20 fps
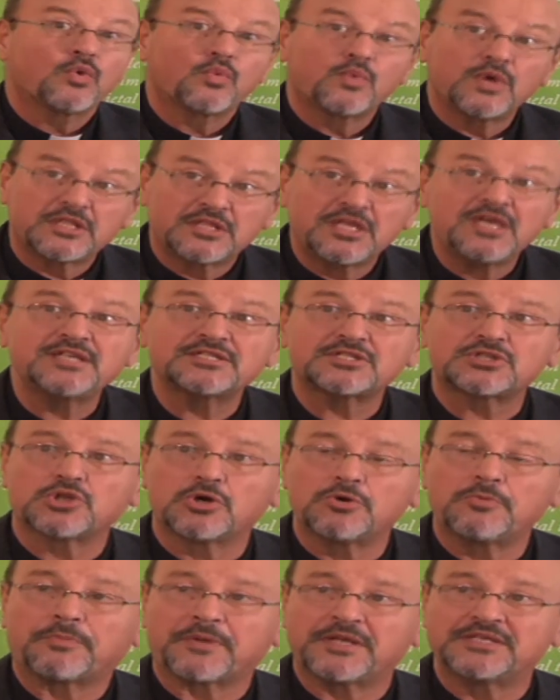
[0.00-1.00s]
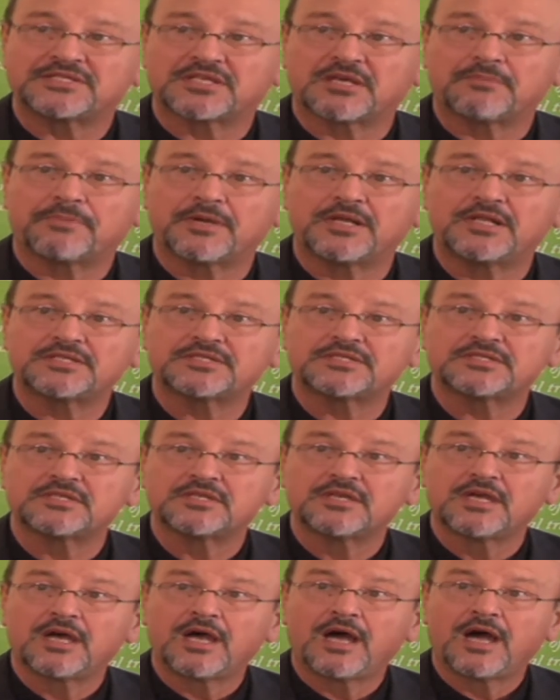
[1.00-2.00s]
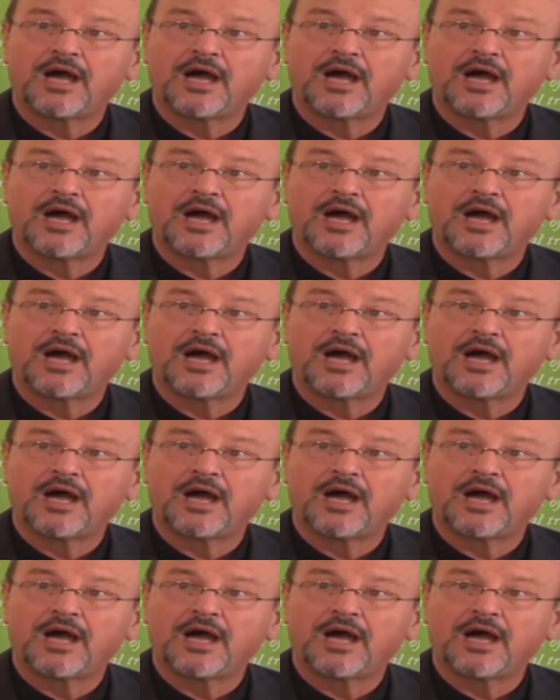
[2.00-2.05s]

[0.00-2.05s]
With these two principles,